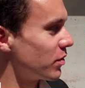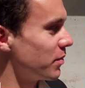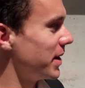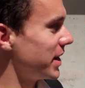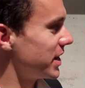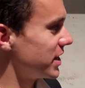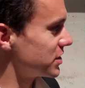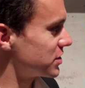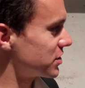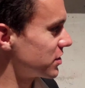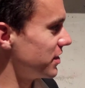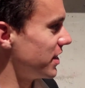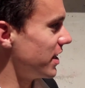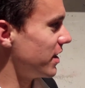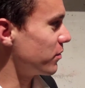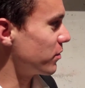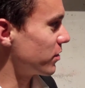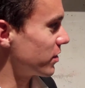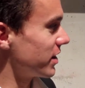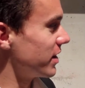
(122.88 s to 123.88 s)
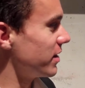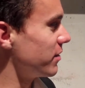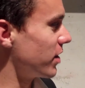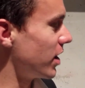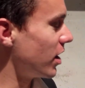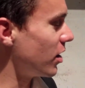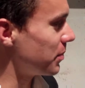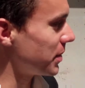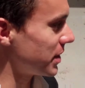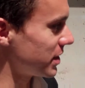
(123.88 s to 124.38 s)
making sure that we're
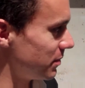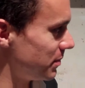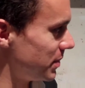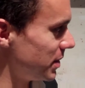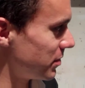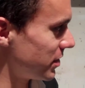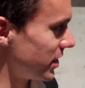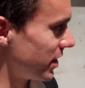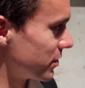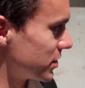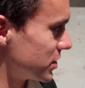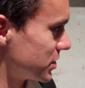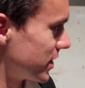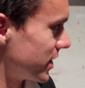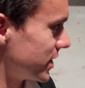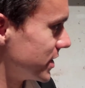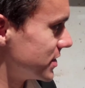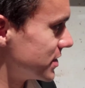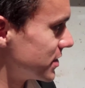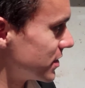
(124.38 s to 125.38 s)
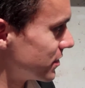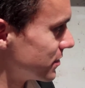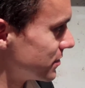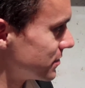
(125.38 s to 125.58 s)
helping the people that we're trying to serve.